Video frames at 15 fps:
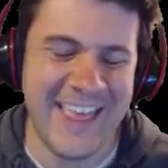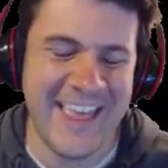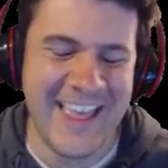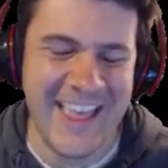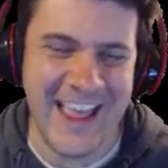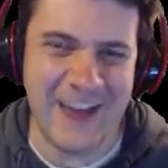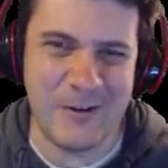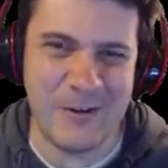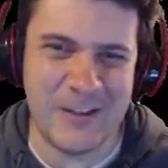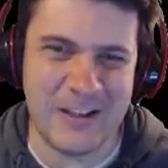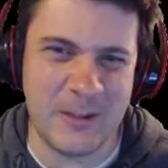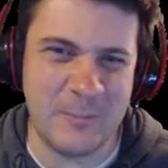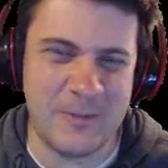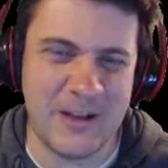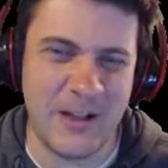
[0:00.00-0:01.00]
Everything
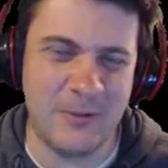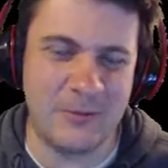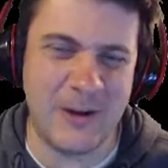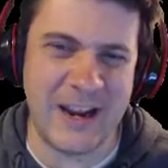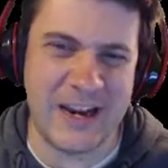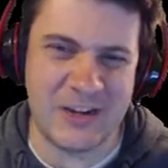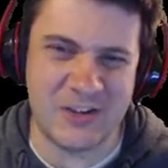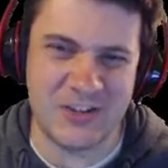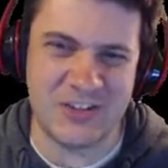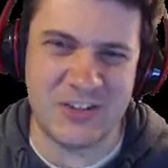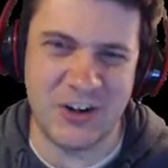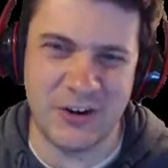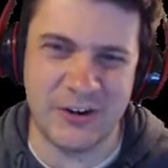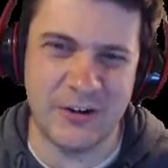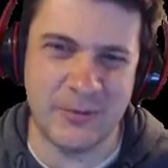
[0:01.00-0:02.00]
will be alright. Just
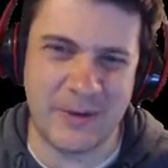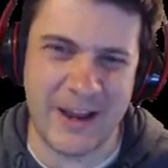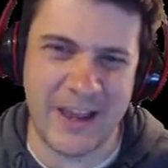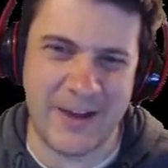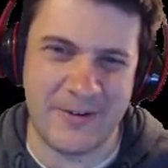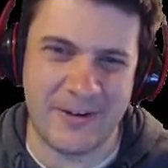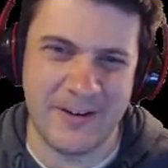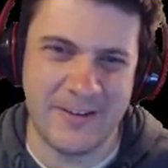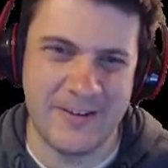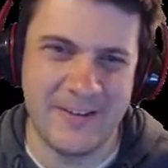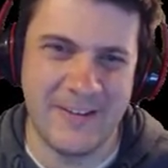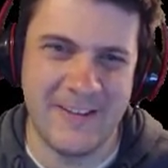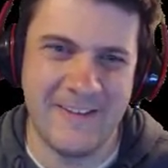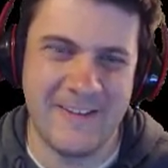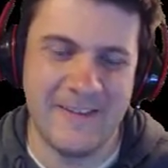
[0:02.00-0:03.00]
turn around.
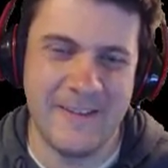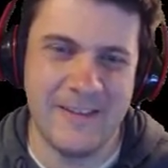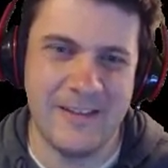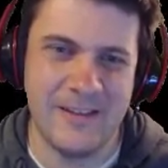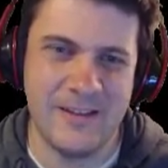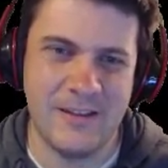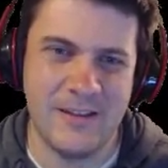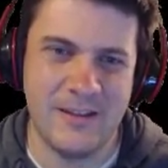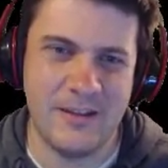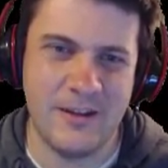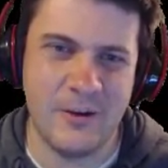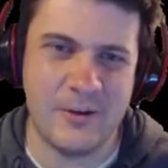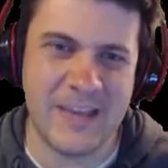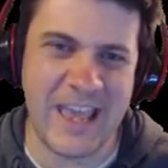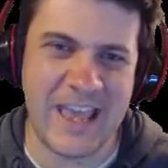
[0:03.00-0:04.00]

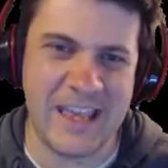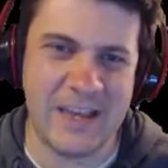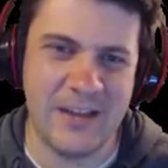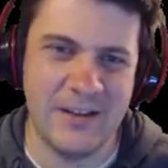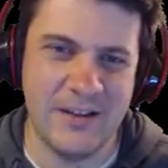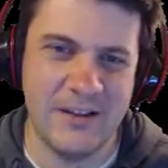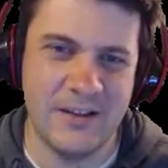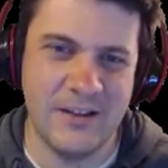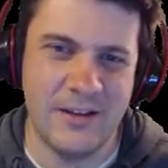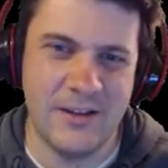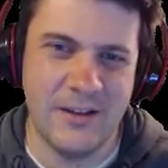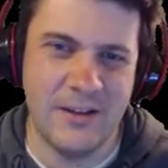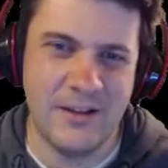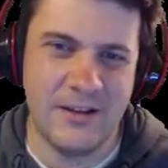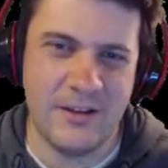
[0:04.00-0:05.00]
Okay.
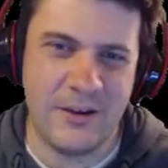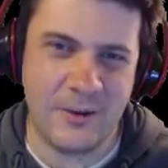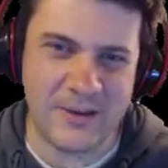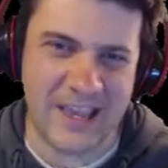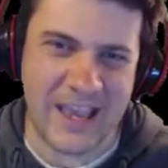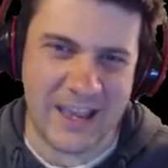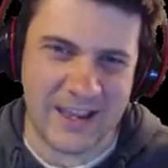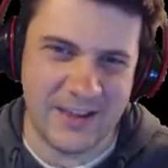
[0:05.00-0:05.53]
Okay.